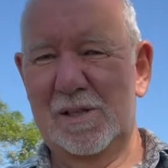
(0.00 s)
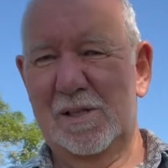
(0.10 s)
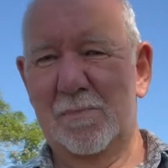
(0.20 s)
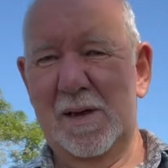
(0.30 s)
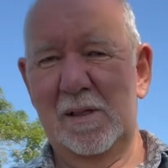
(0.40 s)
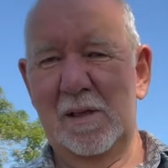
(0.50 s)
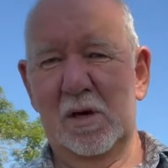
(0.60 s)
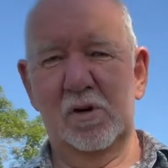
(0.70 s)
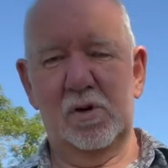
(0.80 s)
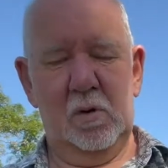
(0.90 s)
make the
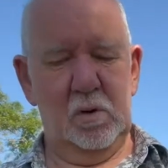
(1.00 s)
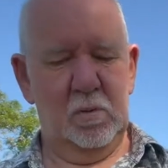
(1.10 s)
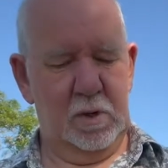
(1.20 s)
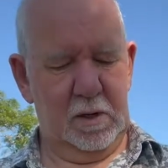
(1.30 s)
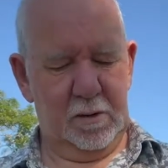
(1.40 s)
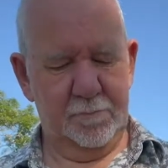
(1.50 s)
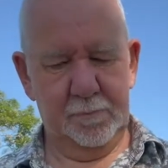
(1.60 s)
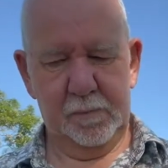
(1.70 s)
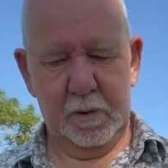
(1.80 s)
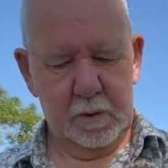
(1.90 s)
controller work.
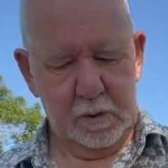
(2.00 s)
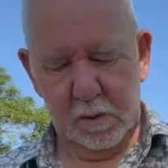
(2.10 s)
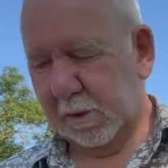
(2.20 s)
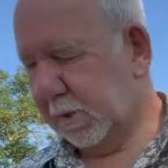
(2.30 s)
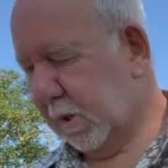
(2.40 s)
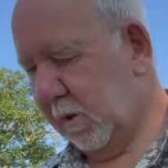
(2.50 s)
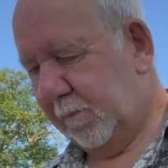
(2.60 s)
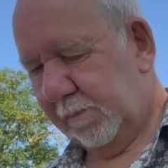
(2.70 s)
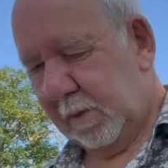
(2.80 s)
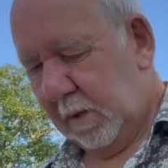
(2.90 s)
So
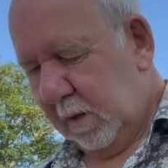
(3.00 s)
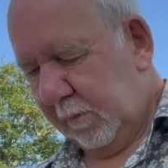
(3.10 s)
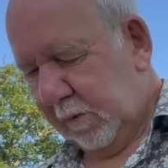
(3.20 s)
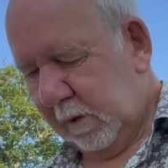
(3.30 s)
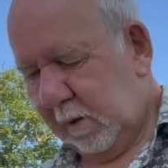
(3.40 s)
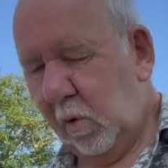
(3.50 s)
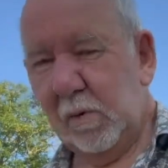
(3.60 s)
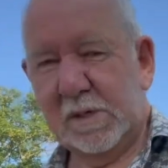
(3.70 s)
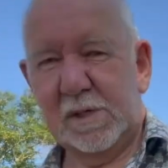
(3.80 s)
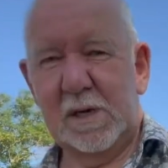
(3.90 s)
I've got to get all
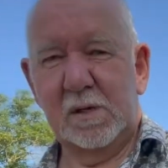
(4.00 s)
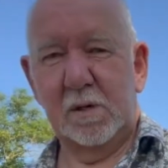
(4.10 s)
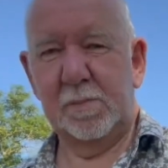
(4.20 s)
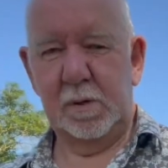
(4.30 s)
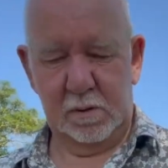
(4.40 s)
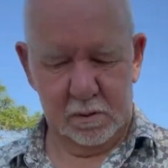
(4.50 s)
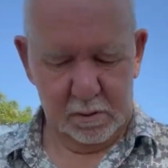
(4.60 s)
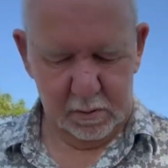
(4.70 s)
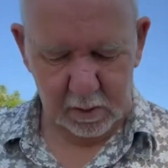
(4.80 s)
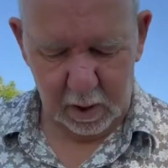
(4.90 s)
this set up,
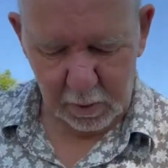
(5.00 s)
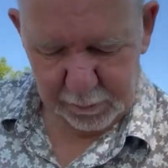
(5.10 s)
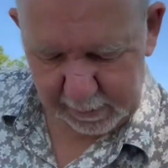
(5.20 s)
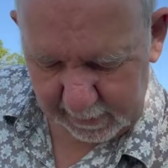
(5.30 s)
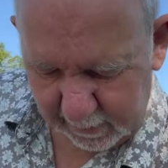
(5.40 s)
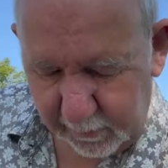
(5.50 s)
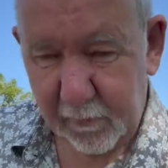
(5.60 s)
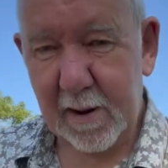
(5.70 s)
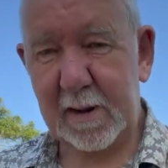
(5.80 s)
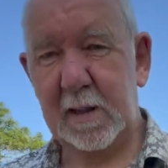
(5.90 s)
opened out and
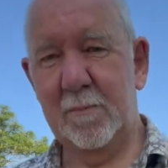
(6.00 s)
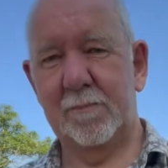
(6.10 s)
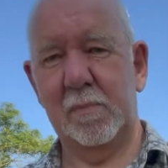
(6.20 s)
ready.